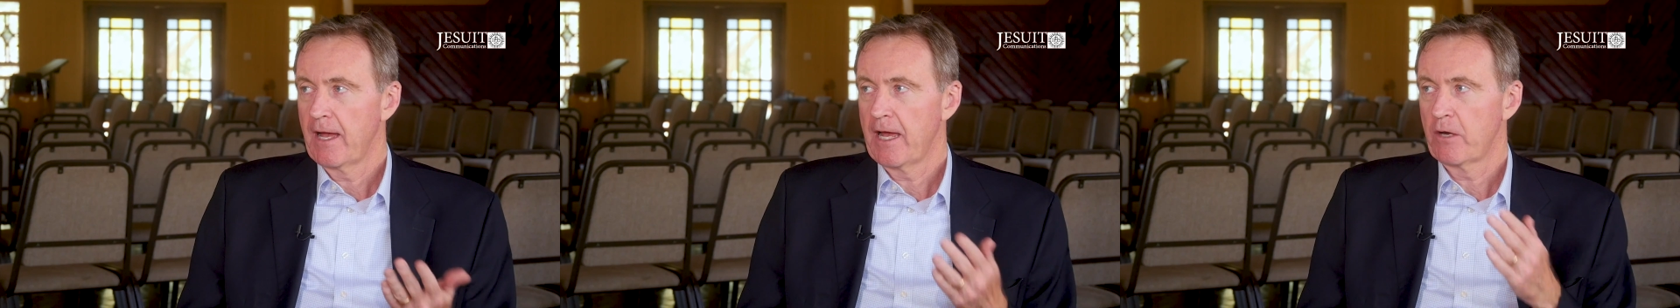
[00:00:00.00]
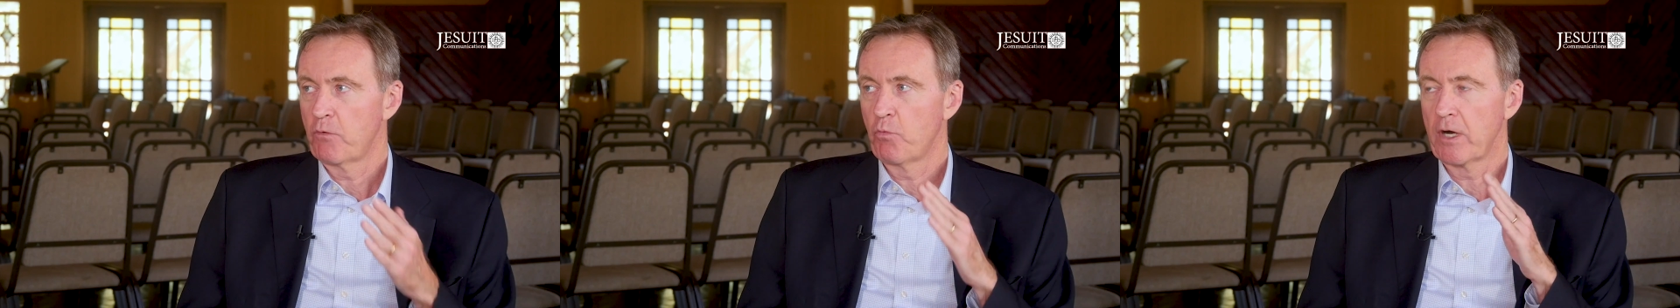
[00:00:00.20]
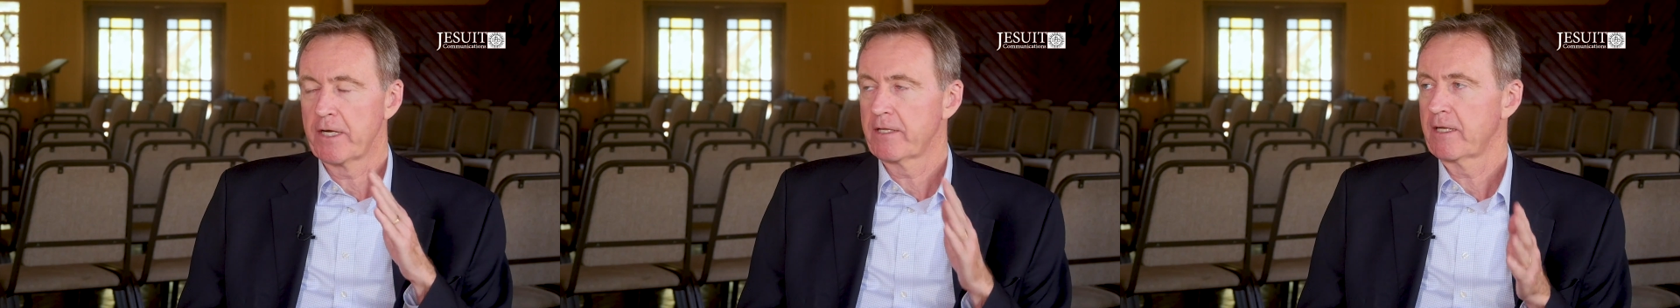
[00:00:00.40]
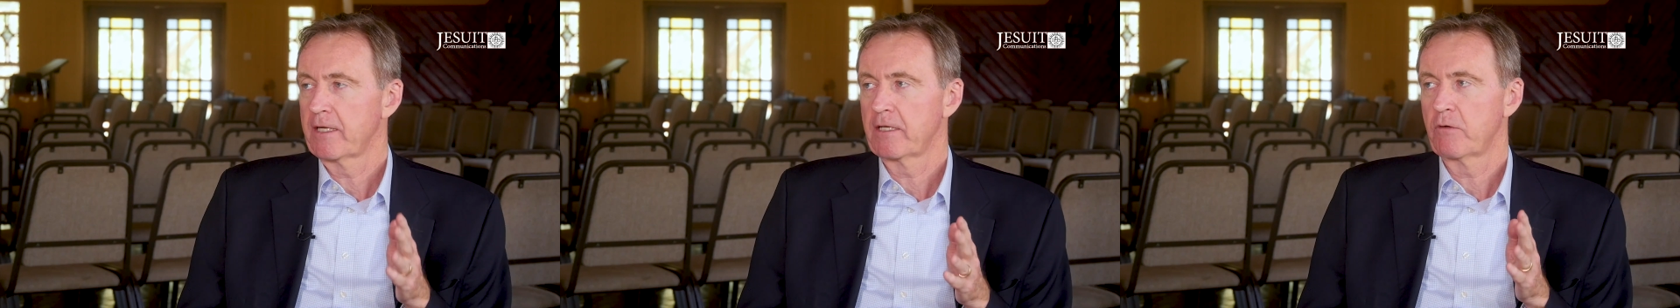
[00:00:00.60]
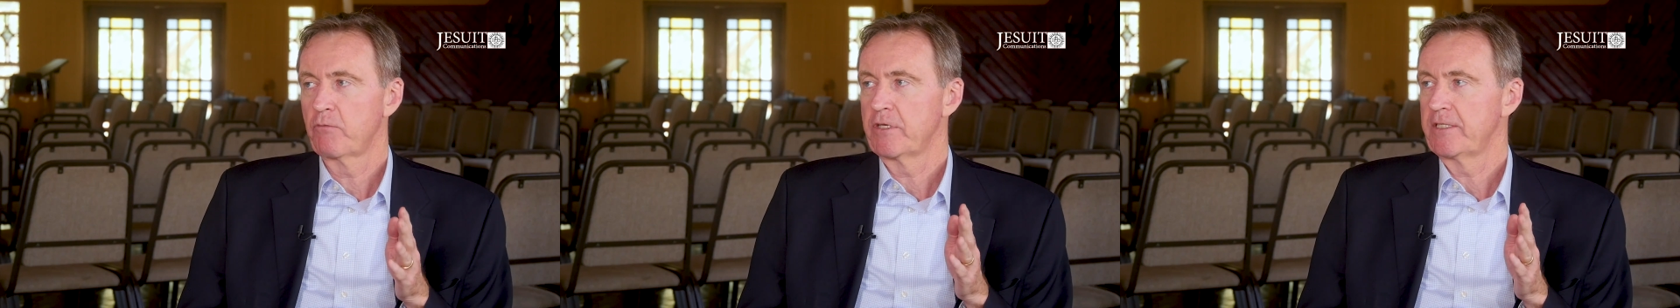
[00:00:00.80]
And one
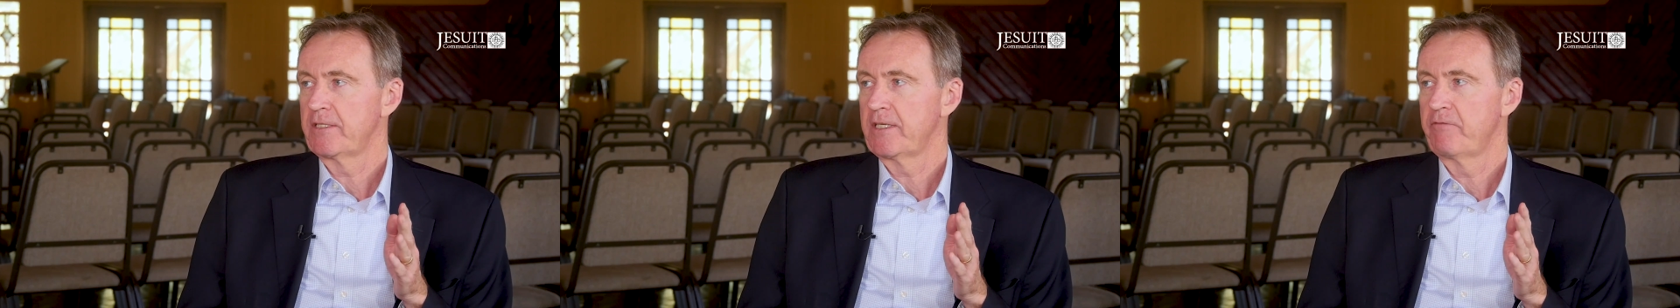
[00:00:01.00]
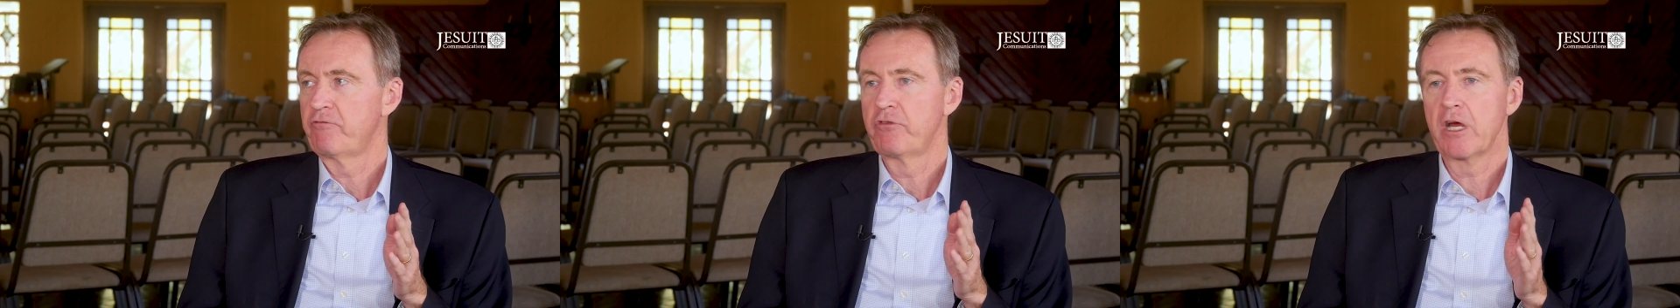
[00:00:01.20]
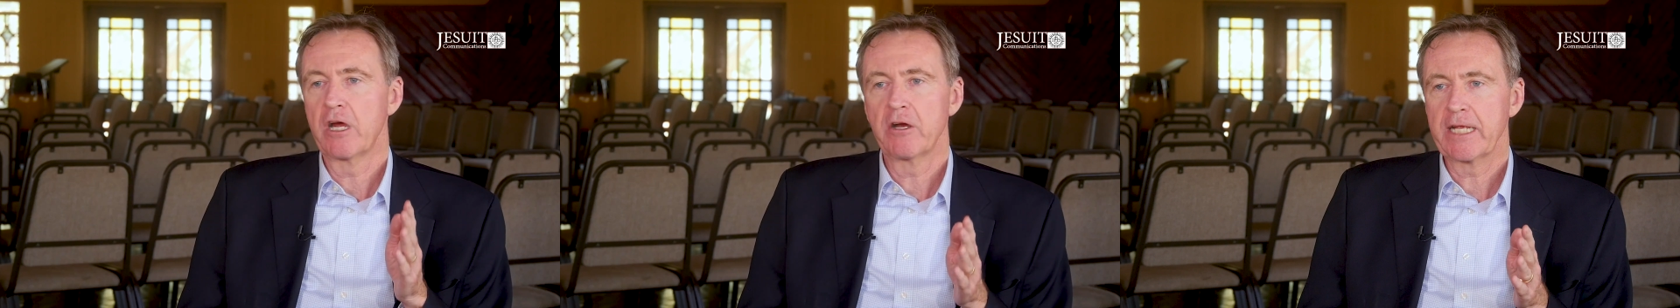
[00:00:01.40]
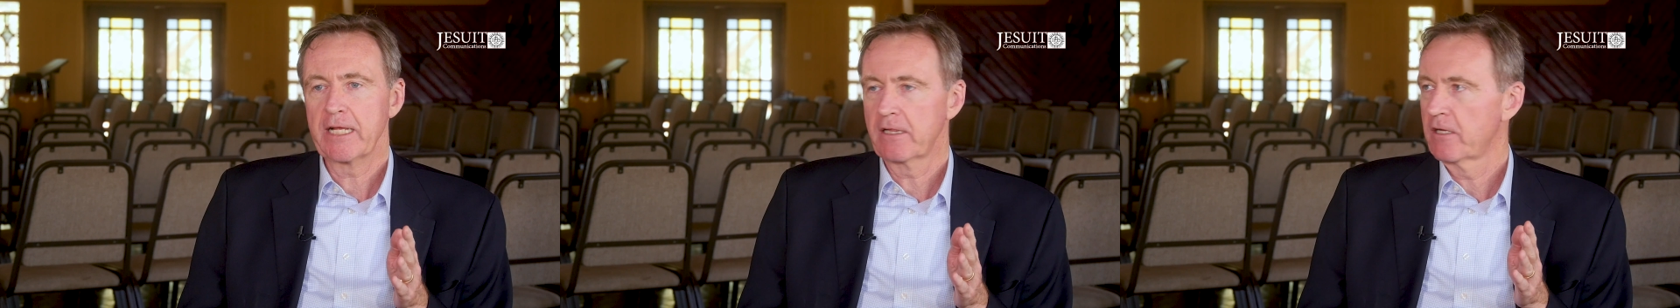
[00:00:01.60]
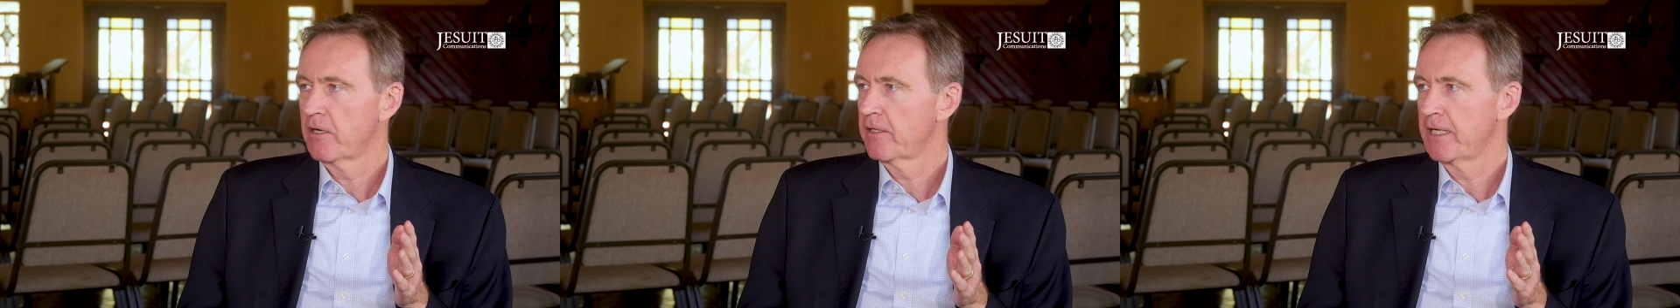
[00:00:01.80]
thing that we see very
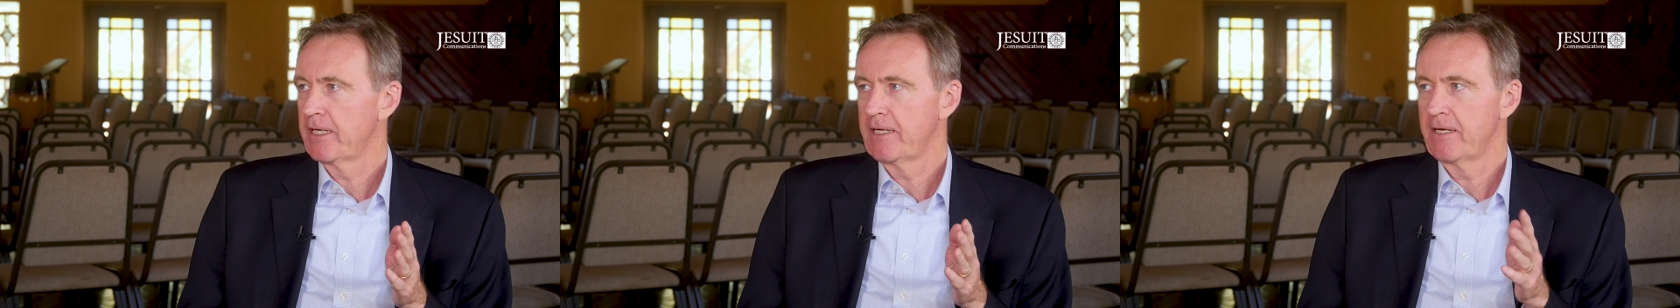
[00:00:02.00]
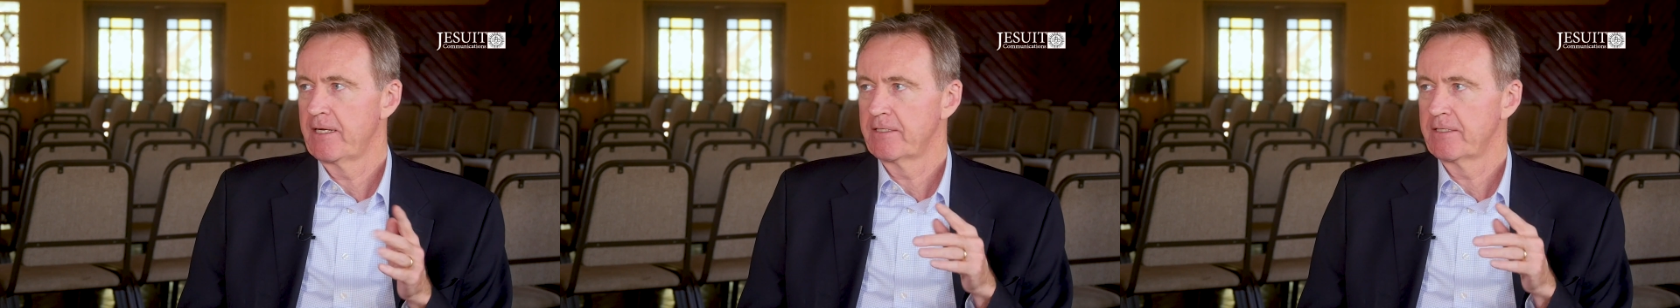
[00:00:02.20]
clearly